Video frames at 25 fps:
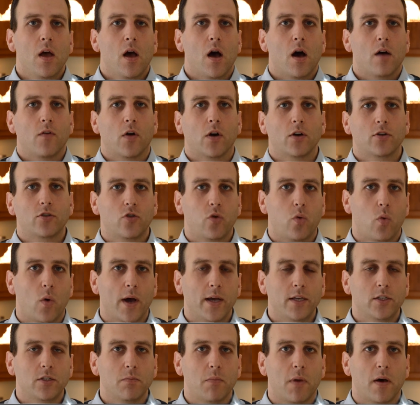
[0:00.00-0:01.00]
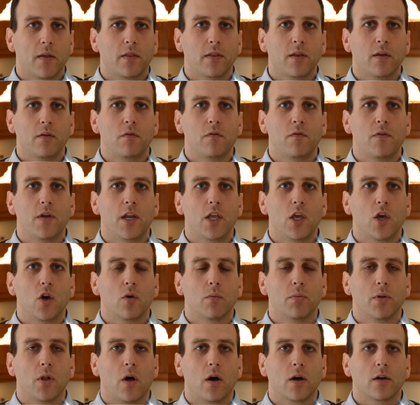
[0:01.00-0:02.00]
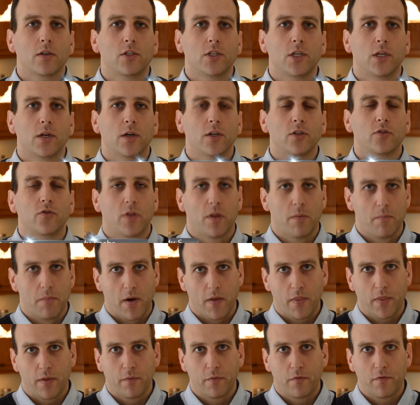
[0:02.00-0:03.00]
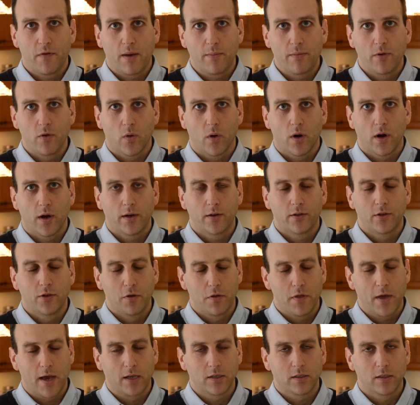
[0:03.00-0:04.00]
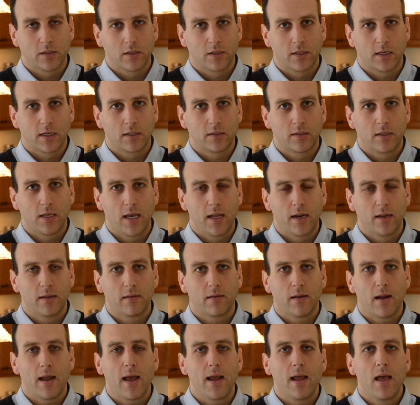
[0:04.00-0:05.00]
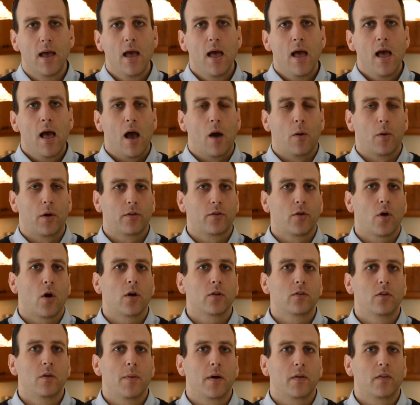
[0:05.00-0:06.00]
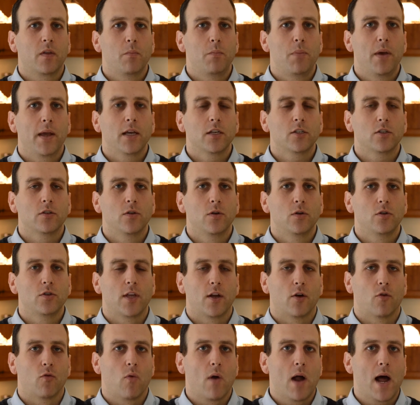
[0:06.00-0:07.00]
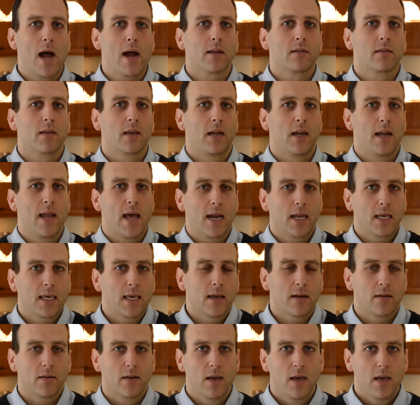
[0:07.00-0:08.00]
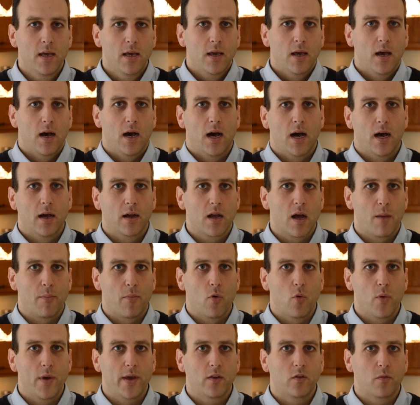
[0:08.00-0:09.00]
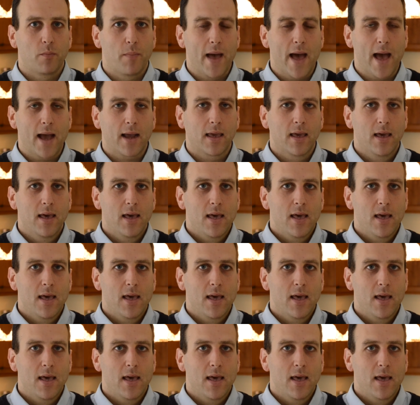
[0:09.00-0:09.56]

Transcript: of our twice-monthly video blog series for the month of February 2016. And today, I want to talk to you about the biggest news that rocked Connecticut a couple weeks back,